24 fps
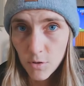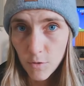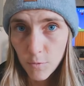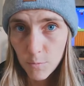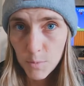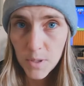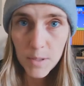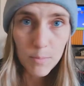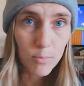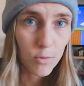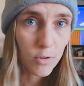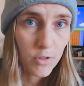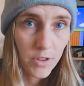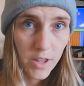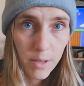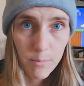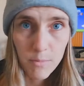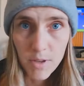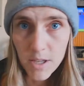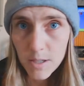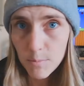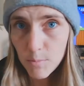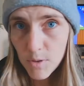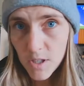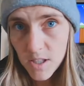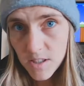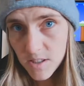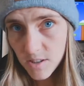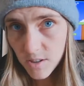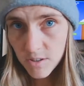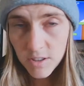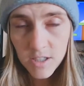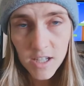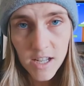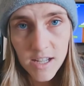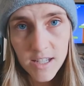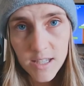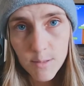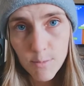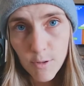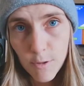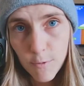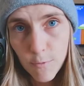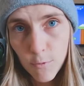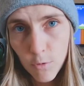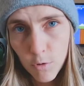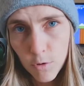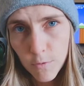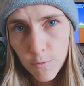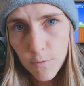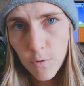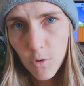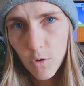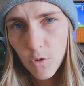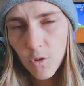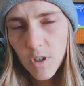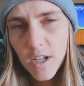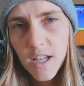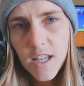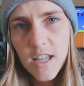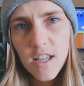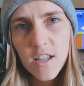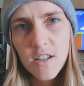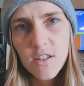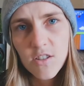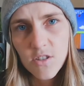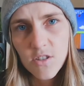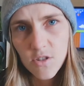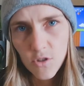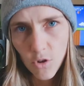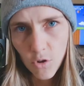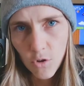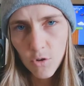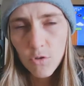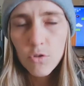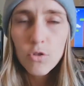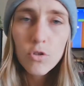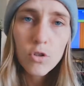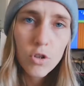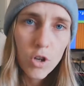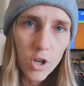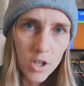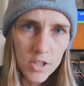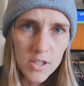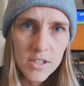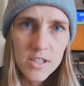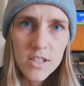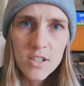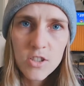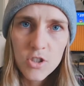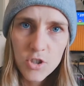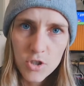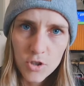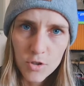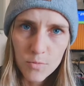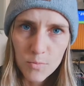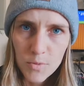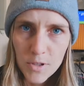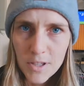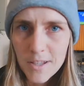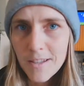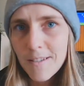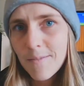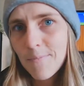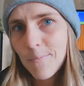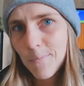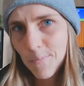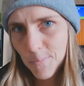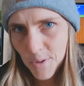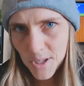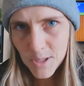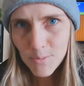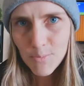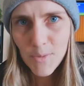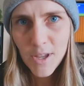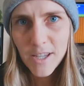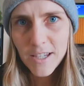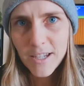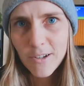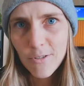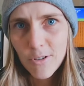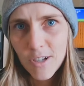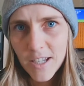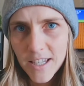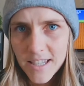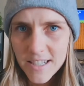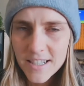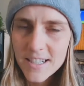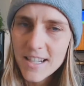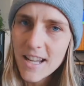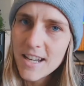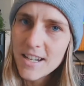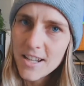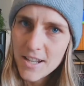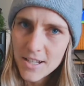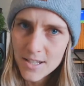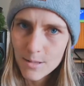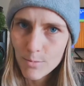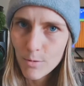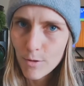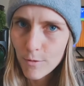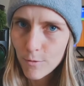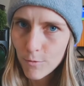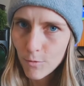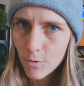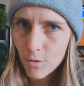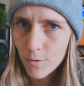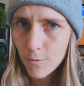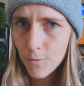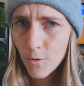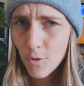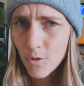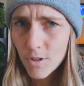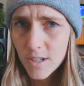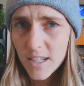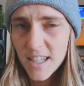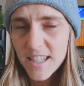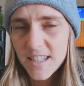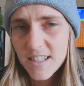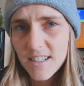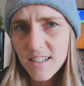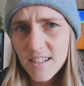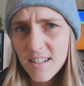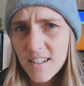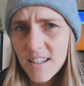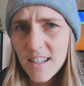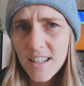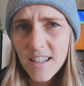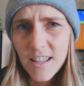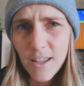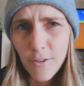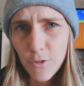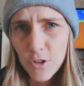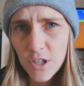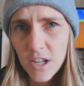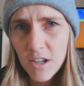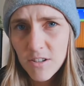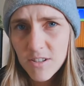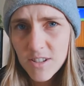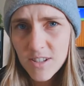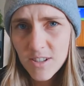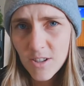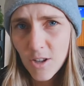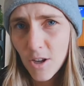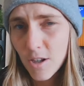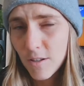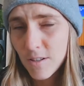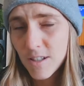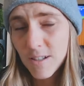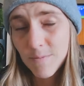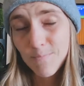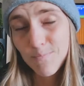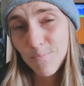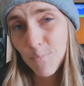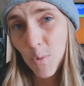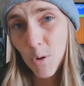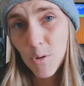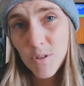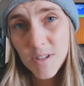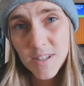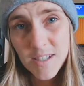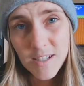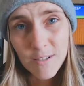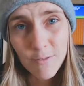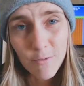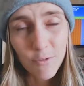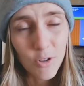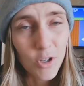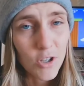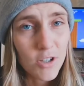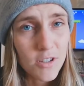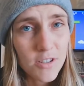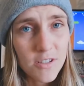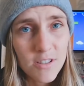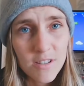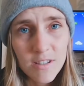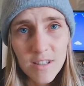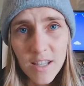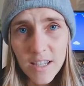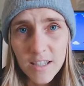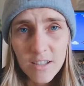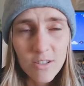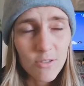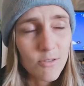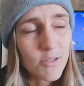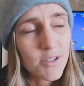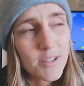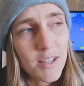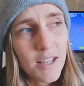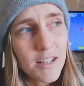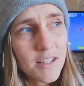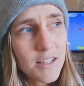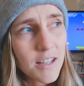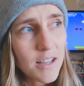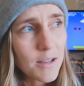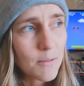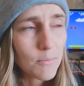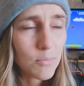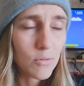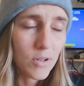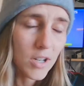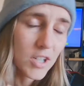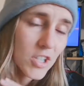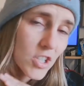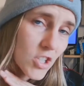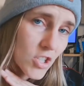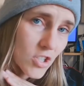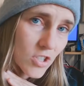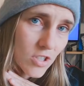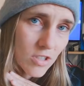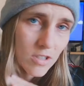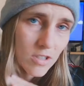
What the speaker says: people that make beats on an SP404. So your content should be beat making related and SP404 related. If you now start posting vlogs like your Sunday brunch